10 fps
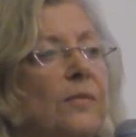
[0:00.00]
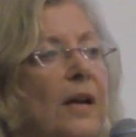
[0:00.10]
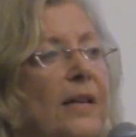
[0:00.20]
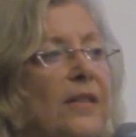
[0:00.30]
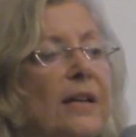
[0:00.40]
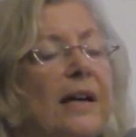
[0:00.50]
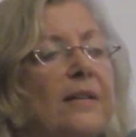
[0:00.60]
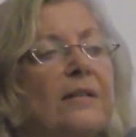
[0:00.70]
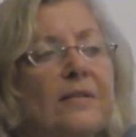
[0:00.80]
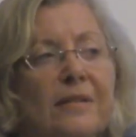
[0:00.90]
I think I,
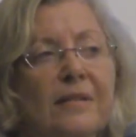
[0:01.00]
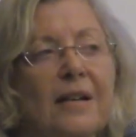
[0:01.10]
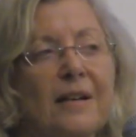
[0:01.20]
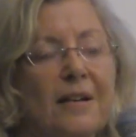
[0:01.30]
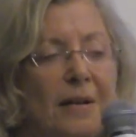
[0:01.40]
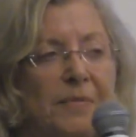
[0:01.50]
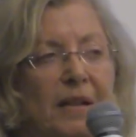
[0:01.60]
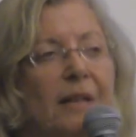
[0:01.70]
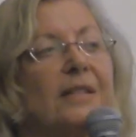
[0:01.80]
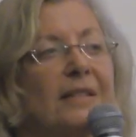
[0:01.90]
I'm.
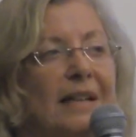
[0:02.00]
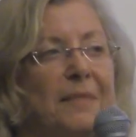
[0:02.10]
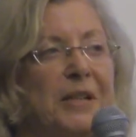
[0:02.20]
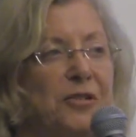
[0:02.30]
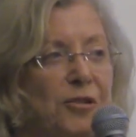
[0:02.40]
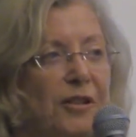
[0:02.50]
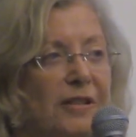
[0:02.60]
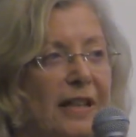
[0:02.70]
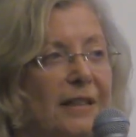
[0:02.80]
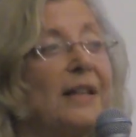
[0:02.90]
I'm not sure
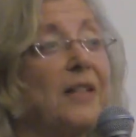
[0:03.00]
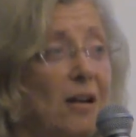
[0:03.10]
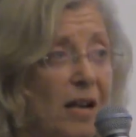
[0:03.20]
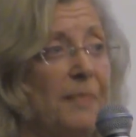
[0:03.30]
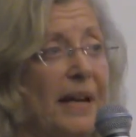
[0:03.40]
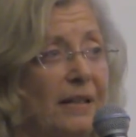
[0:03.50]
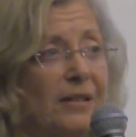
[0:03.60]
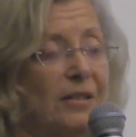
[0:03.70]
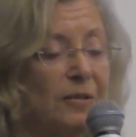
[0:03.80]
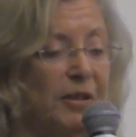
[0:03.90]
exactly. I'll come back
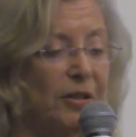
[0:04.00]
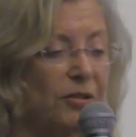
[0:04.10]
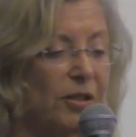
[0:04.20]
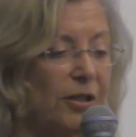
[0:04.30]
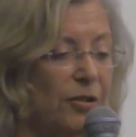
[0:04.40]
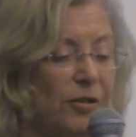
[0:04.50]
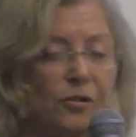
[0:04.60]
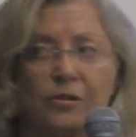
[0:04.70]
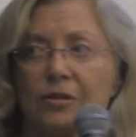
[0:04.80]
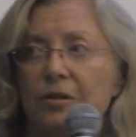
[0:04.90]
to understand no, your
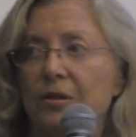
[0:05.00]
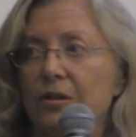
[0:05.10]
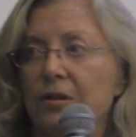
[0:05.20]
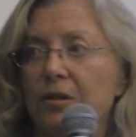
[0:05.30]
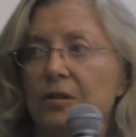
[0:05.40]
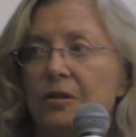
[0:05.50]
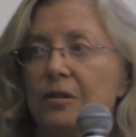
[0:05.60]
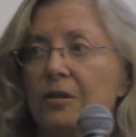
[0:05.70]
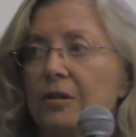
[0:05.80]
question. You're correct. Mm.